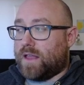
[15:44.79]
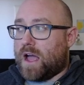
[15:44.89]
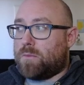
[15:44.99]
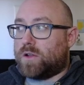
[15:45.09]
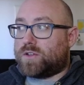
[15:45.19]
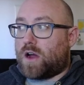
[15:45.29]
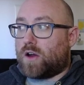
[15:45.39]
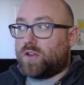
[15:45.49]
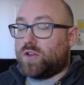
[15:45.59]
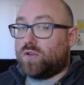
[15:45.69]
how much are
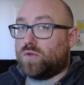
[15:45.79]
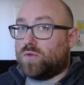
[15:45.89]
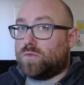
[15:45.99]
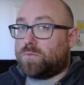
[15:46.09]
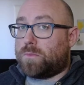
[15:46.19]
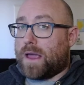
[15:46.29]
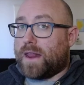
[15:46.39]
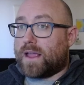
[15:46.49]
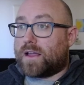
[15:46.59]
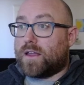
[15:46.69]
you betting